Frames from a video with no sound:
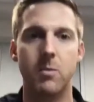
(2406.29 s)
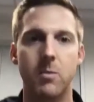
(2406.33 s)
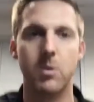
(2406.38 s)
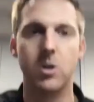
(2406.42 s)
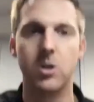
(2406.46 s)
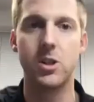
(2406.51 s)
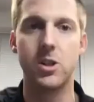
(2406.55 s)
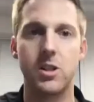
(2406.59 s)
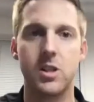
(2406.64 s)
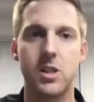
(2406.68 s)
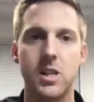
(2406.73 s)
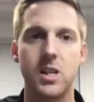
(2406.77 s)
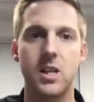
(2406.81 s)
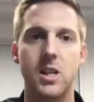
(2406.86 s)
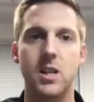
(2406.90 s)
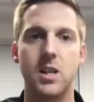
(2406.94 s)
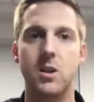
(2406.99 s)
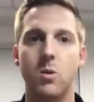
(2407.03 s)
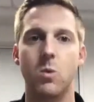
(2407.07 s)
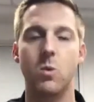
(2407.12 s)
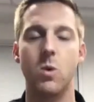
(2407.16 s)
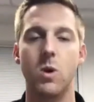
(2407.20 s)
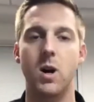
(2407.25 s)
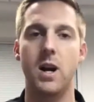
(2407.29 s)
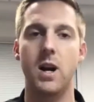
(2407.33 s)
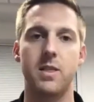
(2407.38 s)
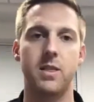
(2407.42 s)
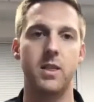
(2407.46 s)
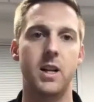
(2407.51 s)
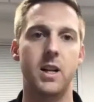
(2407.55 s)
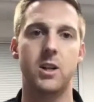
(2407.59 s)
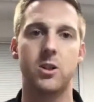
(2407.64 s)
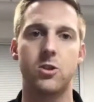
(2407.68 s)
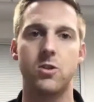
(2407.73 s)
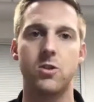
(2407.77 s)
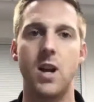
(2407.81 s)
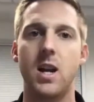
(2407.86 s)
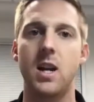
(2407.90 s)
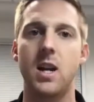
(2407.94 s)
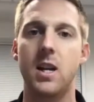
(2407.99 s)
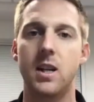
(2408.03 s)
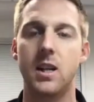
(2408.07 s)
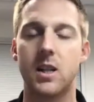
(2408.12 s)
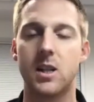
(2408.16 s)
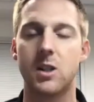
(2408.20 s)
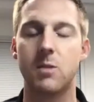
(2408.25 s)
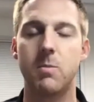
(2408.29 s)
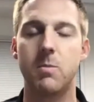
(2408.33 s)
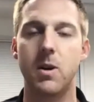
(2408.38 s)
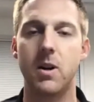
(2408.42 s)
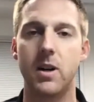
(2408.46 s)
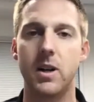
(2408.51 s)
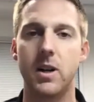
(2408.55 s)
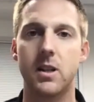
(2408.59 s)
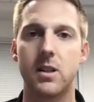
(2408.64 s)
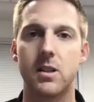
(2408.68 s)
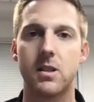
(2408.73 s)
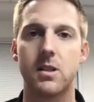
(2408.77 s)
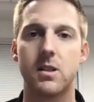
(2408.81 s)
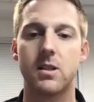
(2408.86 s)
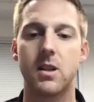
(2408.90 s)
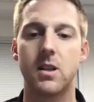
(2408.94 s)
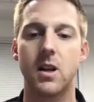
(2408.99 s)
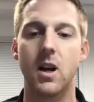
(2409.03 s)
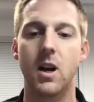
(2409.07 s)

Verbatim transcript: emergency or athletic training experience.